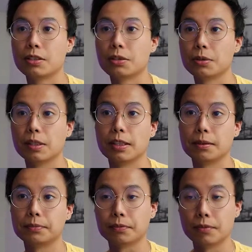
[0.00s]
to
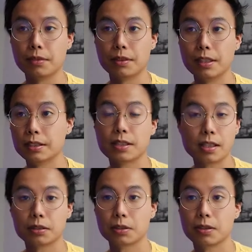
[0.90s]
this
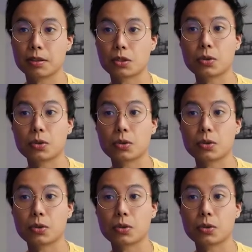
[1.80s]
Toxicroak.